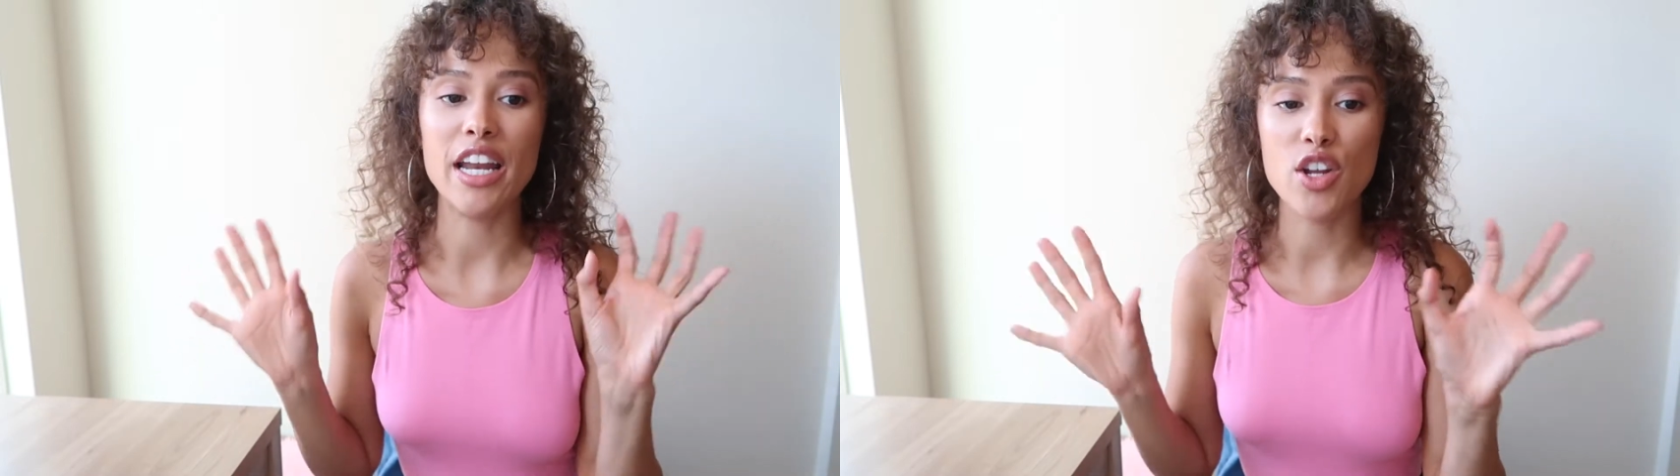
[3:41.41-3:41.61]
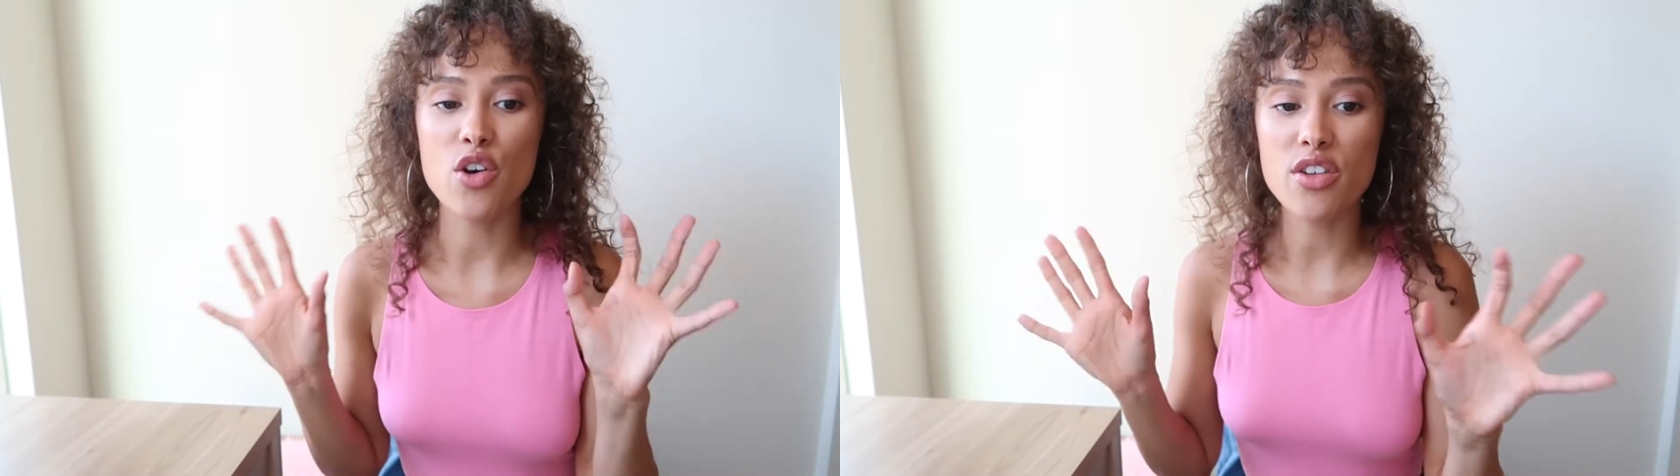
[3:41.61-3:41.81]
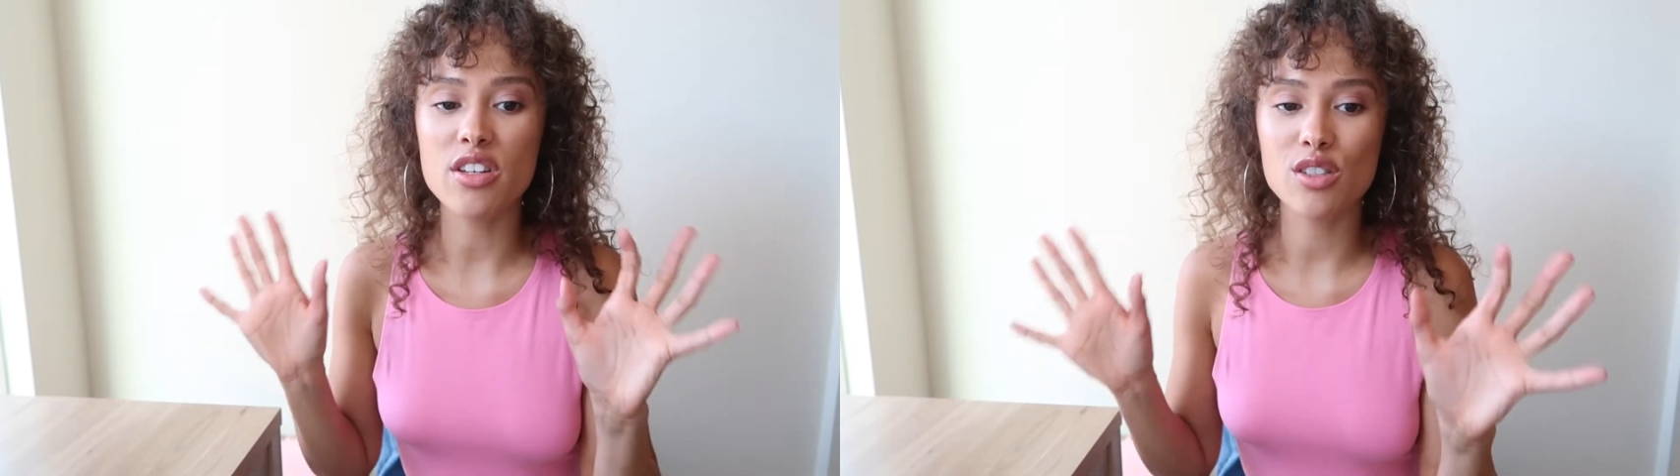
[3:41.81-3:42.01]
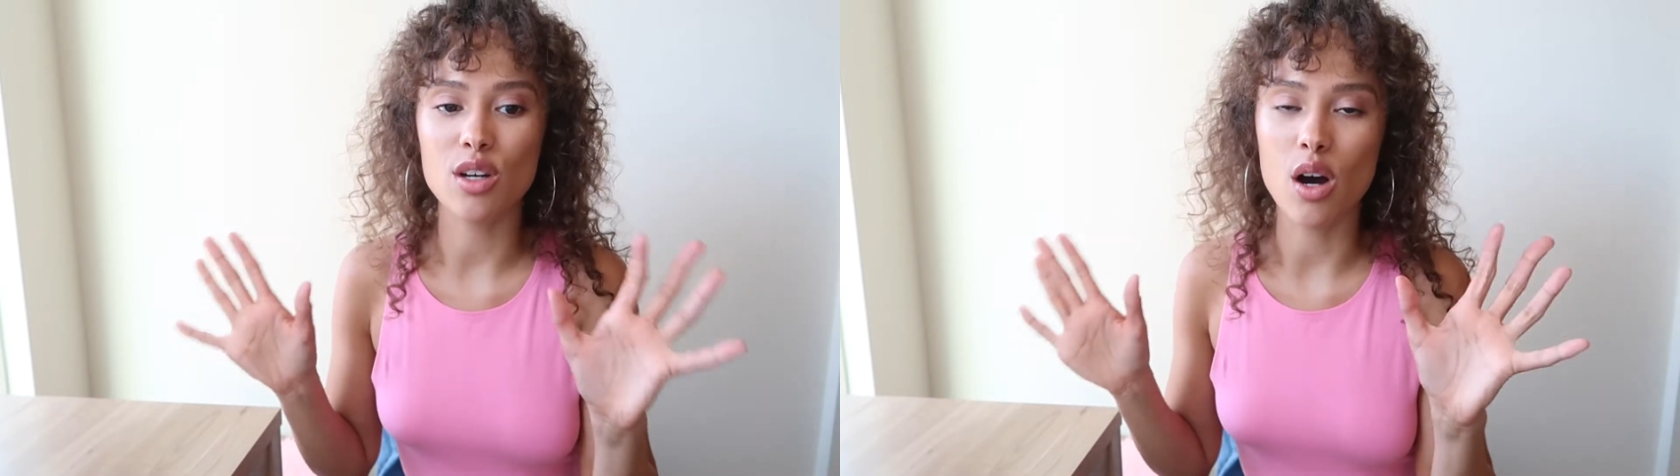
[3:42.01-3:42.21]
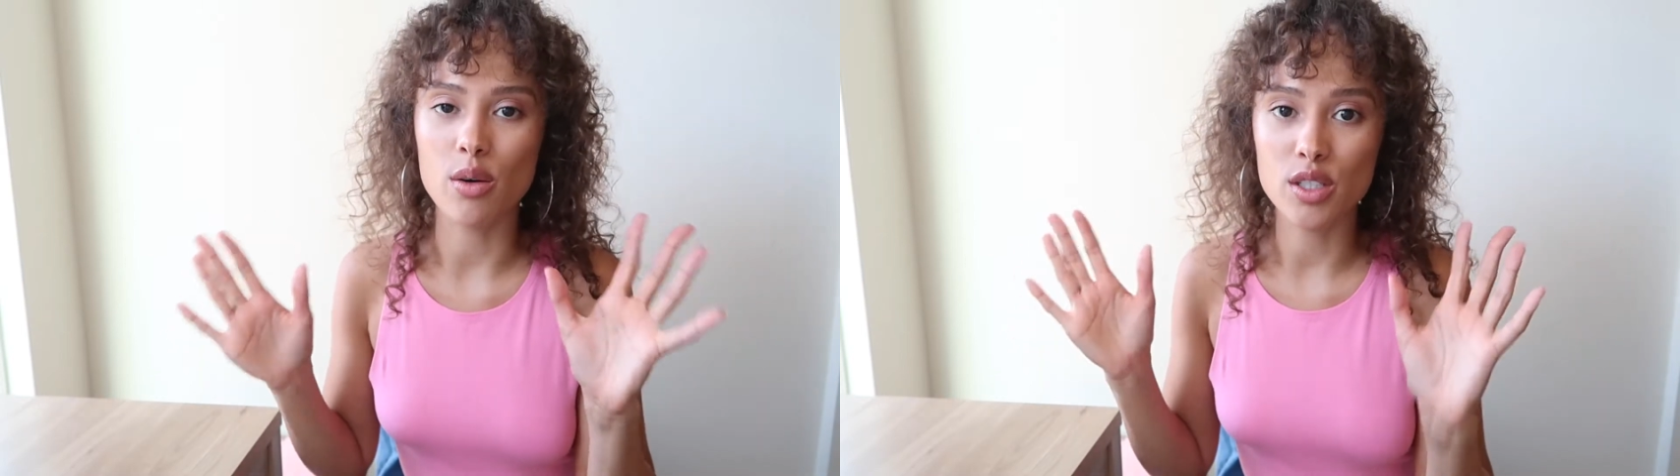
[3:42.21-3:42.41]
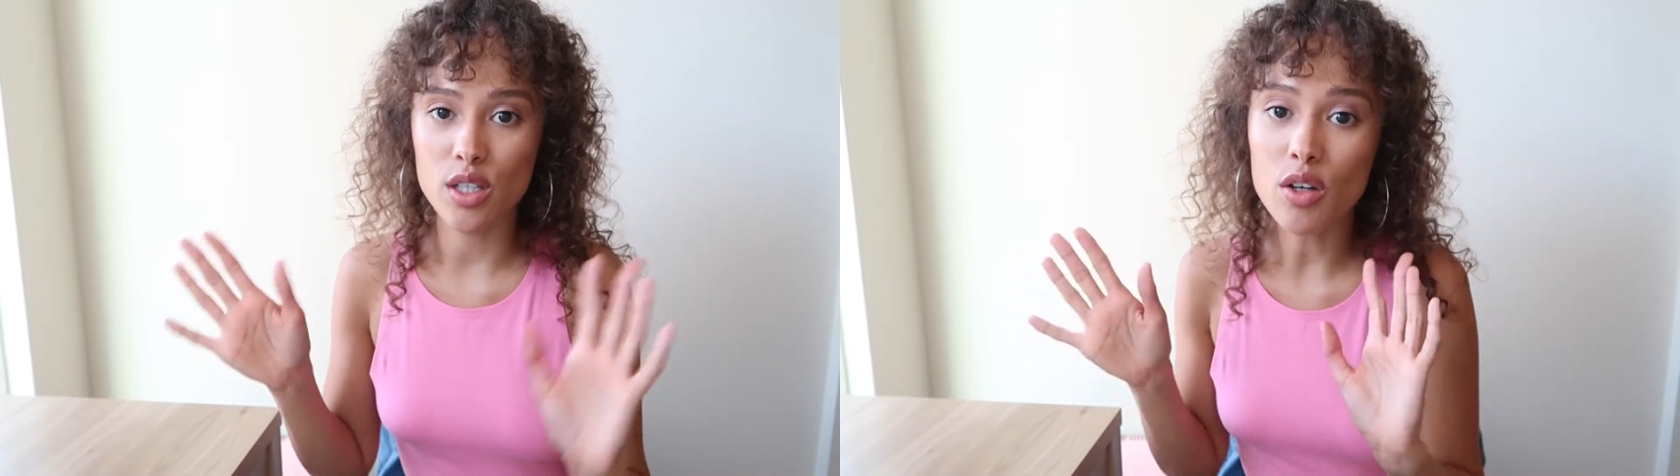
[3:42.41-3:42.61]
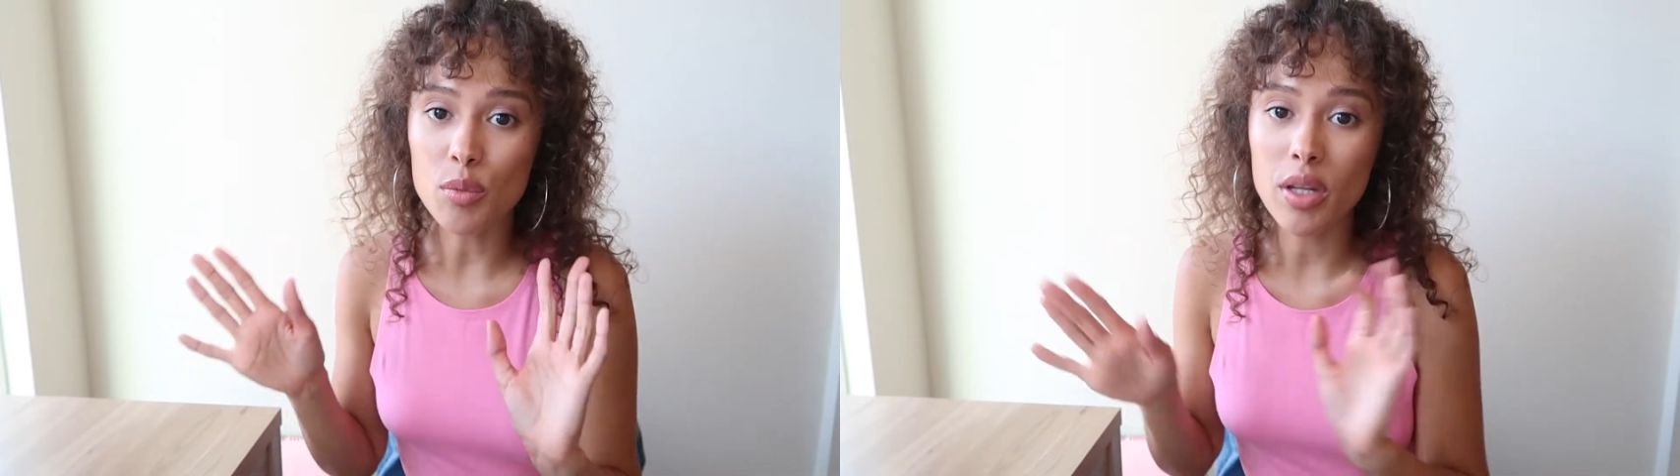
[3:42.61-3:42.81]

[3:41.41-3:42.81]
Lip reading: I know things don't always go